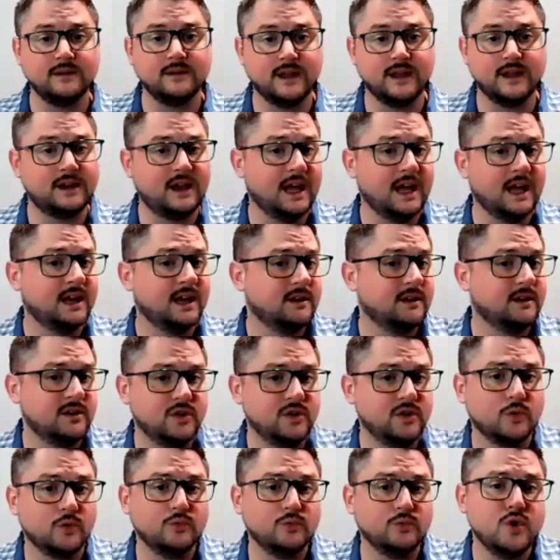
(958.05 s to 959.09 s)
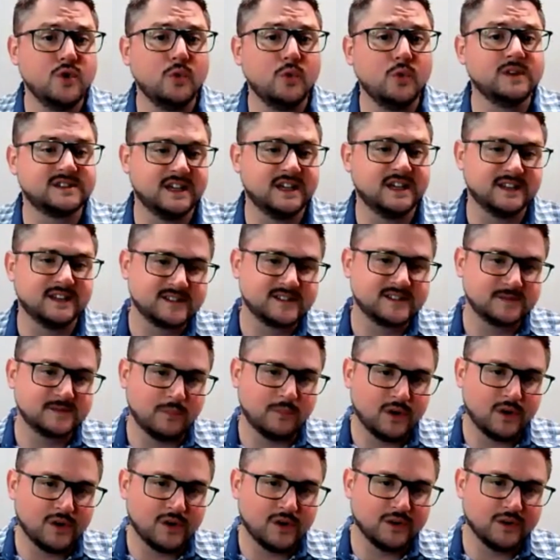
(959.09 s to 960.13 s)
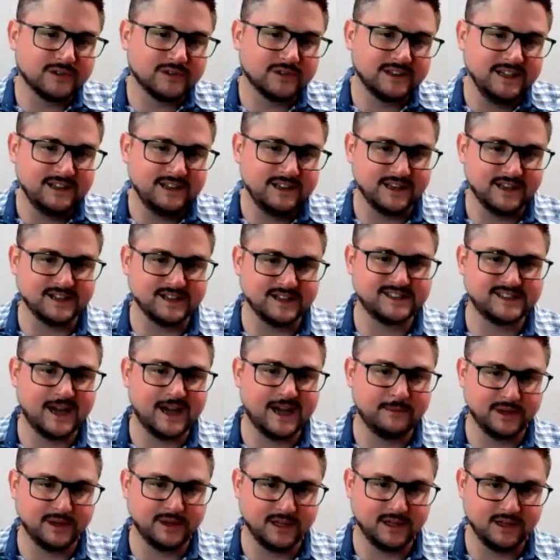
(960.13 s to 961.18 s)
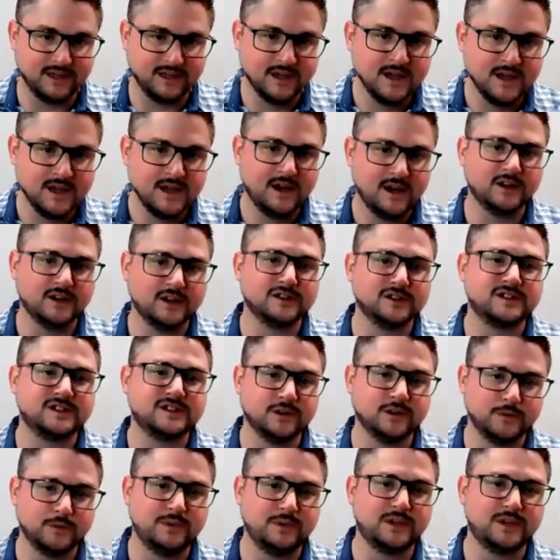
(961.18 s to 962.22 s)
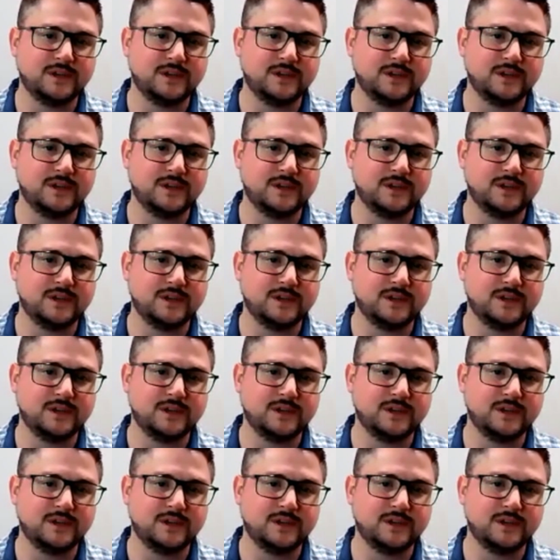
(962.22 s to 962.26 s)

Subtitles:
You don't notice that small leak that's happening until it